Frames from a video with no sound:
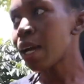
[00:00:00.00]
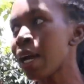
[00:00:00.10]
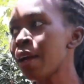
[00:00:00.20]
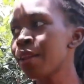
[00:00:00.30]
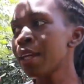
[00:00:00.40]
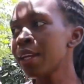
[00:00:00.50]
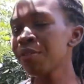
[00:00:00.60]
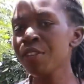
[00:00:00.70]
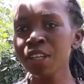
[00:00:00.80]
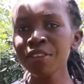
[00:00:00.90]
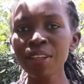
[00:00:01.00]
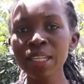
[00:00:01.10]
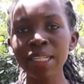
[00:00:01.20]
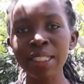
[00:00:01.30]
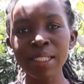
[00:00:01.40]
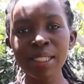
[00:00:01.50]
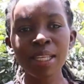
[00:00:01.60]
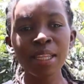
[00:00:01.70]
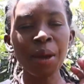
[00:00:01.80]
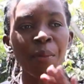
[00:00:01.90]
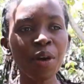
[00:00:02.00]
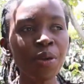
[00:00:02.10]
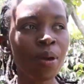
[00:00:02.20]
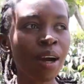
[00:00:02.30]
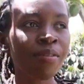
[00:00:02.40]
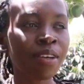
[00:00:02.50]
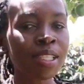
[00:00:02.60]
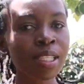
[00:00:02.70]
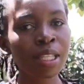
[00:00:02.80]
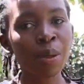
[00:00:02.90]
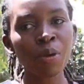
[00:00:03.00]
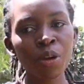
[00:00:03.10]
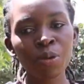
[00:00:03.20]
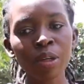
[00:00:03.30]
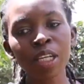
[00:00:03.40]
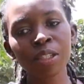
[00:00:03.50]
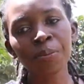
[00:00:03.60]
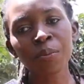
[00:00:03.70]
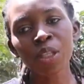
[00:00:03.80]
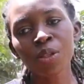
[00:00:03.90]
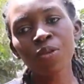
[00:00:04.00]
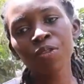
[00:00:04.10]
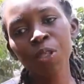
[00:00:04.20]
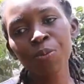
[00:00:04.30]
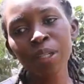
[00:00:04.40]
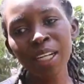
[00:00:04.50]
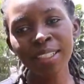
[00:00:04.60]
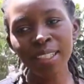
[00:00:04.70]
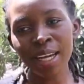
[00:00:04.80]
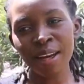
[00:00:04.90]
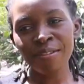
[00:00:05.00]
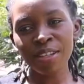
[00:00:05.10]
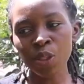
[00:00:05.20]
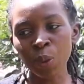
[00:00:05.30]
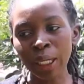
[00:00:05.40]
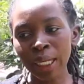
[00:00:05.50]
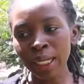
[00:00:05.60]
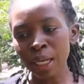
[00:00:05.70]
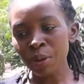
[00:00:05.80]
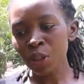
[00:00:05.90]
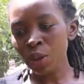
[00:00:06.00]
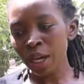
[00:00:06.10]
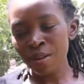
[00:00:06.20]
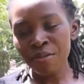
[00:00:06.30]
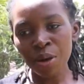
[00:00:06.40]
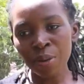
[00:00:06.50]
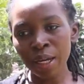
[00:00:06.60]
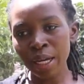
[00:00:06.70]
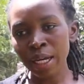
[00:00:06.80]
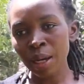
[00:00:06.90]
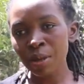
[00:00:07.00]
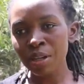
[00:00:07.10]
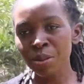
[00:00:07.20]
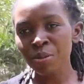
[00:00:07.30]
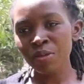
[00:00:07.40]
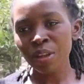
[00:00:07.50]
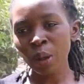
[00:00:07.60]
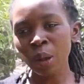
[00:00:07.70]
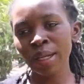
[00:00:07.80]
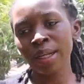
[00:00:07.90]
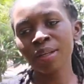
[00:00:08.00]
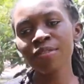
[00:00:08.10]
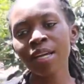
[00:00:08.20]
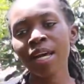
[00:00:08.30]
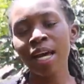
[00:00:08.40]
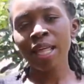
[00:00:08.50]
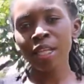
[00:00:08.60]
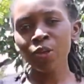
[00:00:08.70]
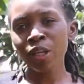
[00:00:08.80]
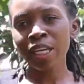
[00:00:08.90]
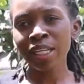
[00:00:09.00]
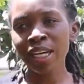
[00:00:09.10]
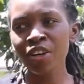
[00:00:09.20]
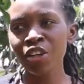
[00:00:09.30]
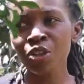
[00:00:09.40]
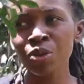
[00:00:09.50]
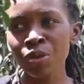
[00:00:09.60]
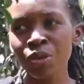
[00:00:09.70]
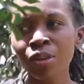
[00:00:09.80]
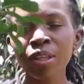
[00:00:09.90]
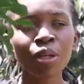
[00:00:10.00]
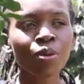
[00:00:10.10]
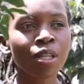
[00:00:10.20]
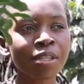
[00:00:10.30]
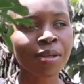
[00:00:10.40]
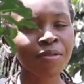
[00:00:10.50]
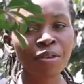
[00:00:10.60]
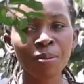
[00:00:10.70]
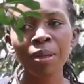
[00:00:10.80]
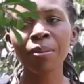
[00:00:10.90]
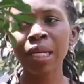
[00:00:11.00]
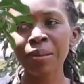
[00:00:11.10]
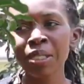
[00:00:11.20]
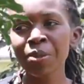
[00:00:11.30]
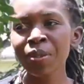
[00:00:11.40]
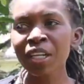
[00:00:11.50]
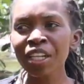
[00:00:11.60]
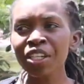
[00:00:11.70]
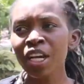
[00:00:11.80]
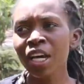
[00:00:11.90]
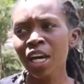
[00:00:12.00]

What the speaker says: For leafy greens, the more you harvest, the more you get. So for spinach, I harvest weekly. I make sure every week I come and remove the older leaves, and that will encourage new growth. I do the same for my Malabar spinach.